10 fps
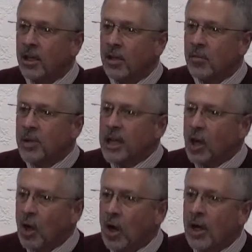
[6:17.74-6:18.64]

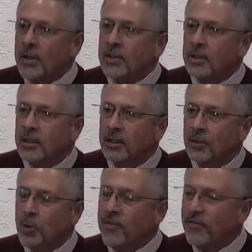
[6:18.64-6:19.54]
because
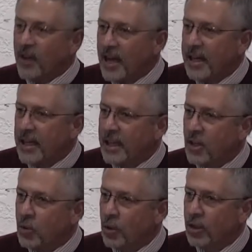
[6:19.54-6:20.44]
we find it in the
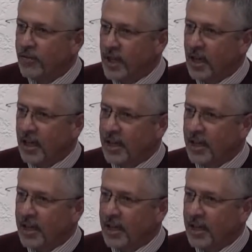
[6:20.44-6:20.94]
Word of God.